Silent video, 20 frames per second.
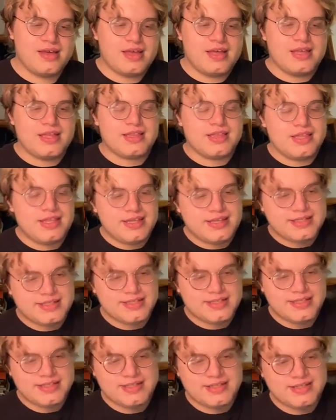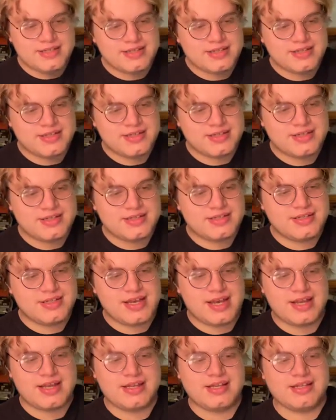this
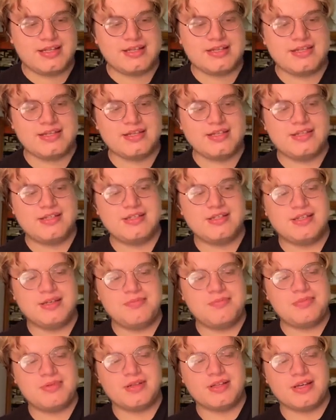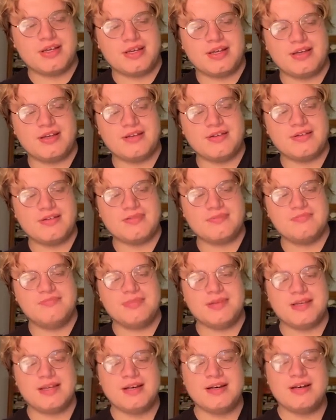set is simply
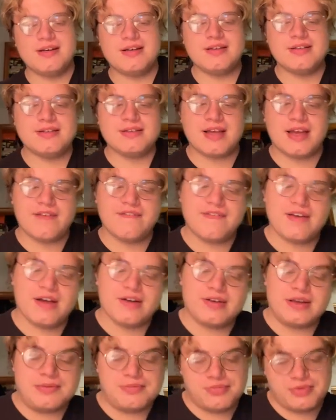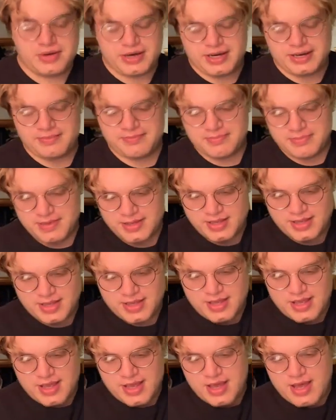because I found it pretty.
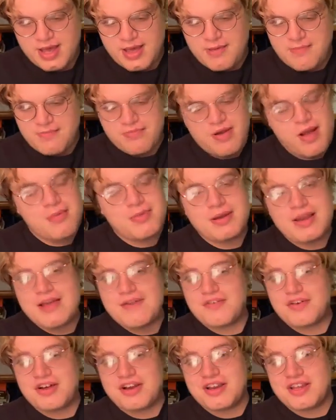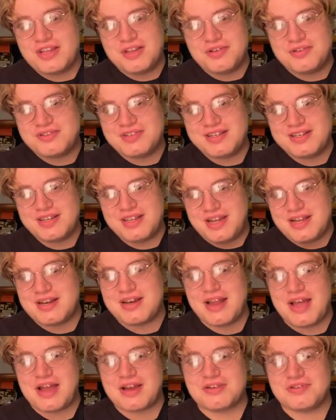Probably never going to use it in an
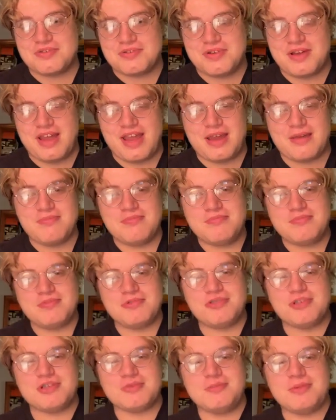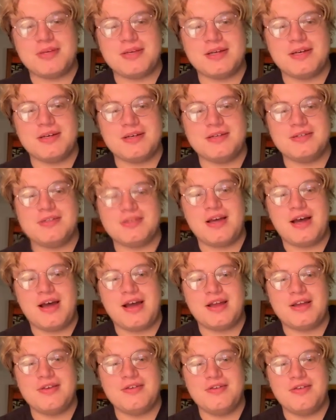actual game, just because
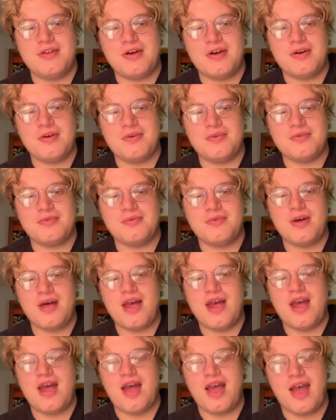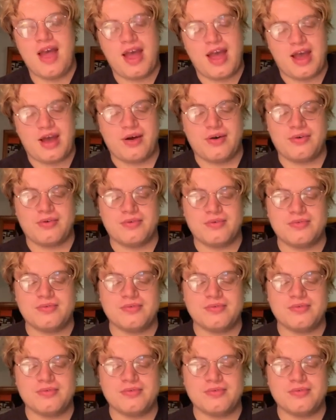I know how